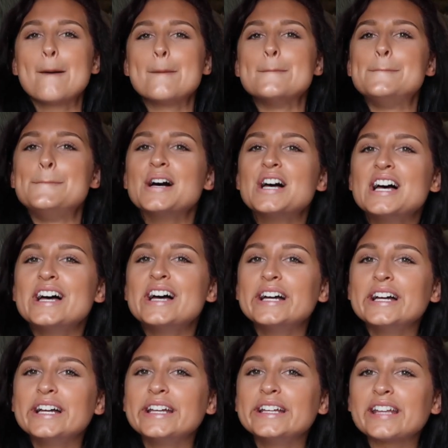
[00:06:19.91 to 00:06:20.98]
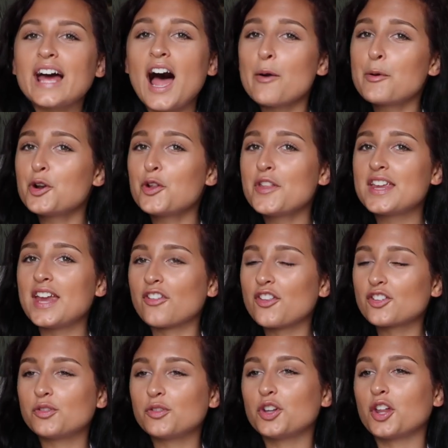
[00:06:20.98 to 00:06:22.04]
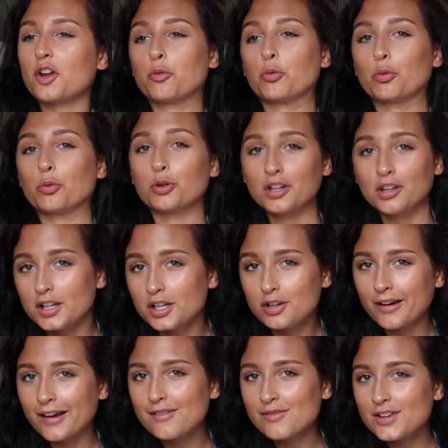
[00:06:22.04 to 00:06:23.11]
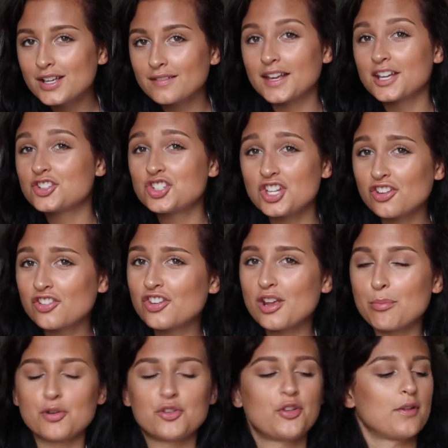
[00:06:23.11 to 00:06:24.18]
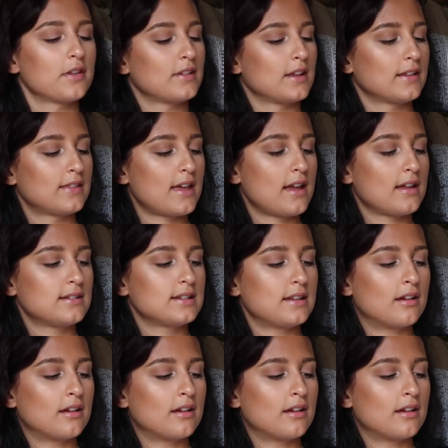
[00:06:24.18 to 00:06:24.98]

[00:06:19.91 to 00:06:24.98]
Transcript: But I would only get this if you're like really craving like a cheese dip or something like that,